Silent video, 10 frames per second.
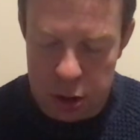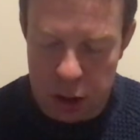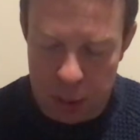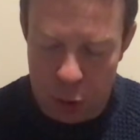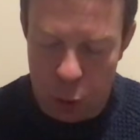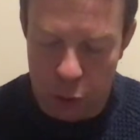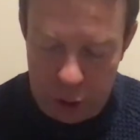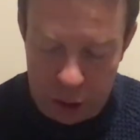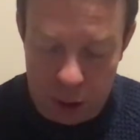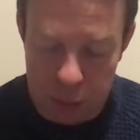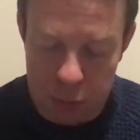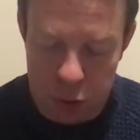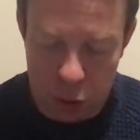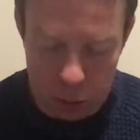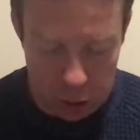to him who
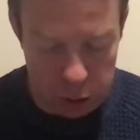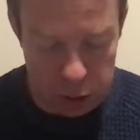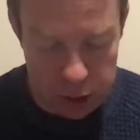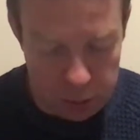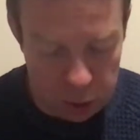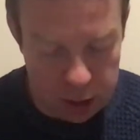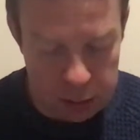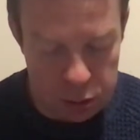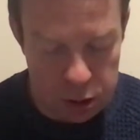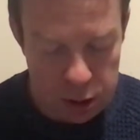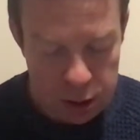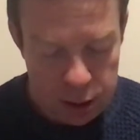overcomes or to him who keeps